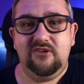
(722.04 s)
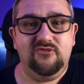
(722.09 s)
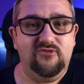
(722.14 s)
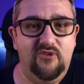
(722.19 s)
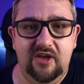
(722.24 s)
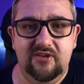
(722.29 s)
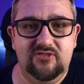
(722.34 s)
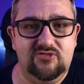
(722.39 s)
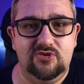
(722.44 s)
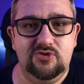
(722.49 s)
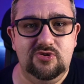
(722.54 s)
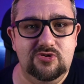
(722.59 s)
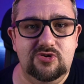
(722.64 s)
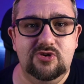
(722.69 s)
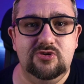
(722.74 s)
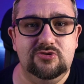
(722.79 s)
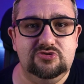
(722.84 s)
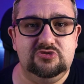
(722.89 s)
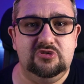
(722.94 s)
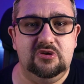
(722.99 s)
advice on your
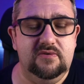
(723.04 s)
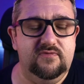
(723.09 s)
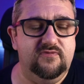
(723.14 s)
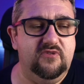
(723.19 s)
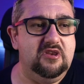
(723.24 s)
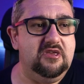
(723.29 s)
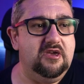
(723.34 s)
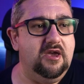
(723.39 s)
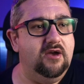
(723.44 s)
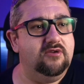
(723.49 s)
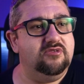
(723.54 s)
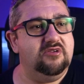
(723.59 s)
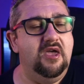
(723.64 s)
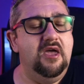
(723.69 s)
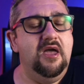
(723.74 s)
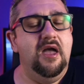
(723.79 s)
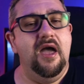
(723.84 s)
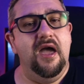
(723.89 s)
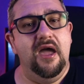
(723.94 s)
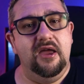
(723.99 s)
YouTube videos,
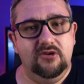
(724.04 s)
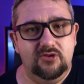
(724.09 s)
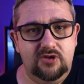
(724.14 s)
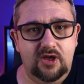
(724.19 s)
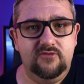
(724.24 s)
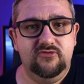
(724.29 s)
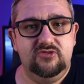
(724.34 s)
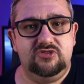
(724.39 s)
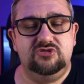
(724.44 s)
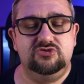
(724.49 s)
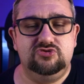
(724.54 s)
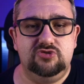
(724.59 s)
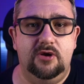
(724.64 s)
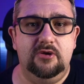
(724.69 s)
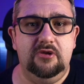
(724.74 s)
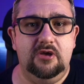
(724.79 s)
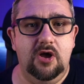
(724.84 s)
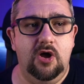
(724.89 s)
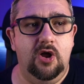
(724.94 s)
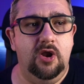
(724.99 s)
head on over to
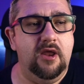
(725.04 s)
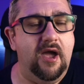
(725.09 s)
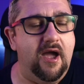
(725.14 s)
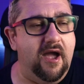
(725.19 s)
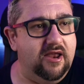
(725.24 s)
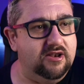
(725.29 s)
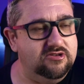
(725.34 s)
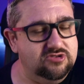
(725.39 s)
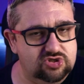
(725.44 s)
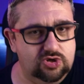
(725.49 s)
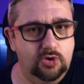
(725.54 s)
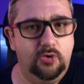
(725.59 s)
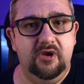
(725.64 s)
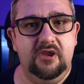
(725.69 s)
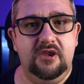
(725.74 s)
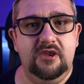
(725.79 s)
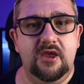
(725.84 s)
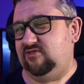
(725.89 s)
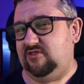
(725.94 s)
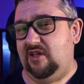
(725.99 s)
DroningON and
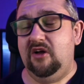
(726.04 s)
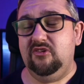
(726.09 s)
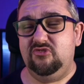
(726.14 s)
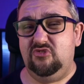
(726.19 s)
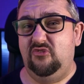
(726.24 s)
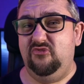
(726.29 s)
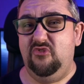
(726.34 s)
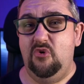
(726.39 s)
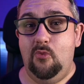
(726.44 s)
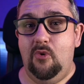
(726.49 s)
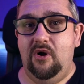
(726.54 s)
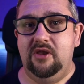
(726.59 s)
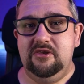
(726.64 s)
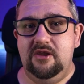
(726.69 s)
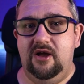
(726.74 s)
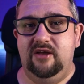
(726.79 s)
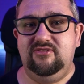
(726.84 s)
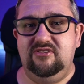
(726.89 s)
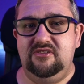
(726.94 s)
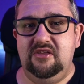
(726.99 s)
join. It starts off at
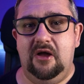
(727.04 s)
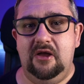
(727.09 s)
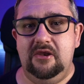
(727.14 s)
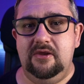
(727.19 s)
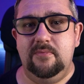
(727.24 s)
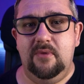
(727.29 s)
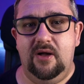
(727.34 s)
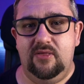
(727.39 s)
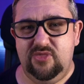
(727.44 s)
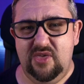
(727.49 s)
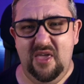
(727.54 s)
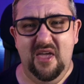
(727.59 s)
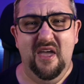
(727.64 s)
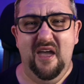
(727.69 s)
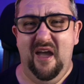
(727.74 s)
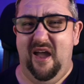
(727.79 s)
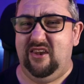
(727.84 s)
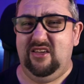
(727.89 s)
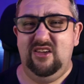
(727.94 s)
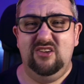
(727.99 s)
$1.99 a month,
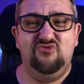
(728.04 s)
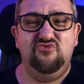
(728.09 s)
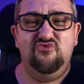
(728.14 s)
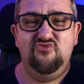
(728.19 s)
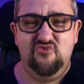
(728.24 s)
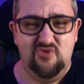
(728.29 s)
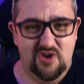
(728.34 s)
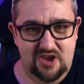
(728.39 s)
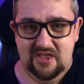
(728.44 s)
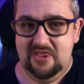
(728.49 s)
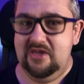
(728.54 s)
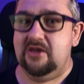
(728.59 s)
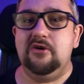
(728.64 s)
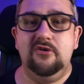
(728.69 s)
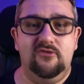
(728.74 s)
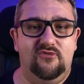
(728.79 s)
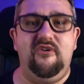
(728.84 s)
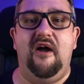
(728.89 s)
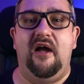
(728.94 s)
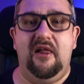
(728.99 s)
and it is really
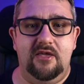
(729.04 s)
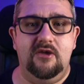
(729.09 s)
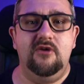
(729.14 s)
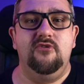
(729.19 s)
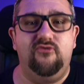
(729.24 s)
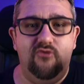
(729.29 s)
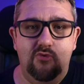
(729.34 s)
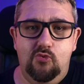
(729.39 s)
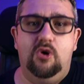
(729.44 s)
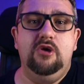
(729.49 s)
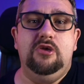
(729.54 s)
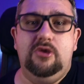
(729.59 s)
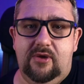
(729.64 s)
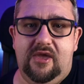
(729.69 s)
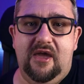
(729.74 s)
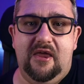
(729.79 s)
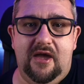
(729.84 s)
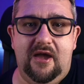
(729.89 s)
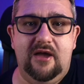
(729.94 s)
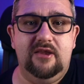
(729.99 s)
good value for what you
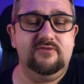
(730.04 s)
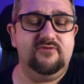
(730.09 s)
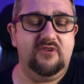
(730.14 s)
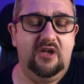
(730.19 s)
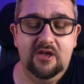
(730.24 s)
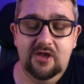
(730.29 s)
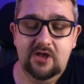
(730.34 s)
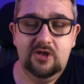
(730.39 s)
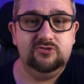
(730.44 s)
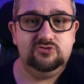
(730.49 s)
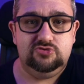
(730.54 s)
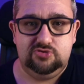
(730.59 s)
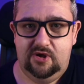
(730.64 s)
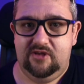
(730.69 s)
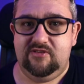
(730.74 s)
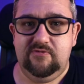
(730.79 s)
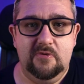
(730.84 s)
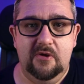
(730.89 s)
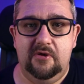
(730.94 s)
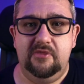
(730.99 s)
get out of it.
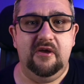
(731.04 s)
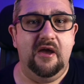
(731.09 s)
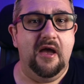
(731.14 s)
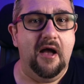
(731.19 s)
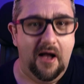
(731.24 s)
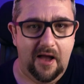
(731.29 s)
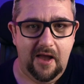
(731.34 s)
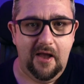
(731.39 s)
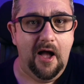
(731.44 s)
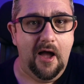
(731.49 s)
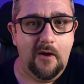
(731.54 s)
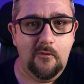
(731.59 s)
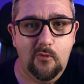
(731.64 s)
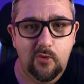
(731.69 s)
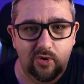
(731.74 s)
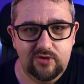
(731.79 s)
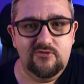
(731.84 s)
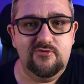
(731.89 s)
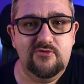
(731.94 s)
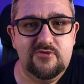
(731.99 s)
Trust me on it. I
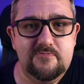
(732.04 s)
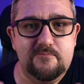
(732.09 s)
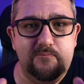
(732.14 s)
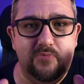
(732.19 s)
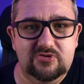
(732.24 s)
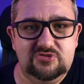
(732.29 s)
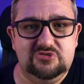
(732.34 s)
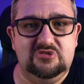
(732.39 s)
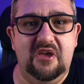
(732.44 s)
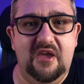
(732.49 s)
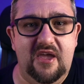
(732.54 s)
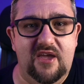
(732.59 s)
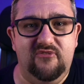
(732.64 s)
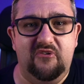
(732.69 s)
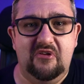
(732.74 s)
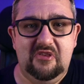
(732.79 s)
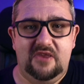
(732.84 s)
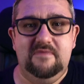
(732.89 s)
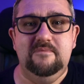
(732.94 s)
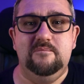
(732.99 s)
wouldn't push it if I
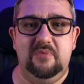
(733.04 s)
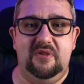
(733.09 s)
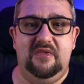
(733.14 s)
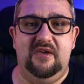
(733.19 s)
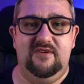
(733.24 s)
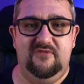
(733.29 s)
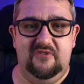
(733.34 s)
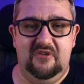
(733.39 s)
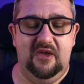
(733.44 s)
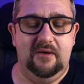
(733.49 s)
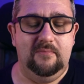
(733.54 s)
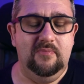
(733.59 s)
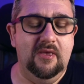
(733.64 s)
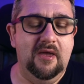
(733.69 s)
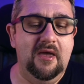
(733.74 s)
didn't believe in it.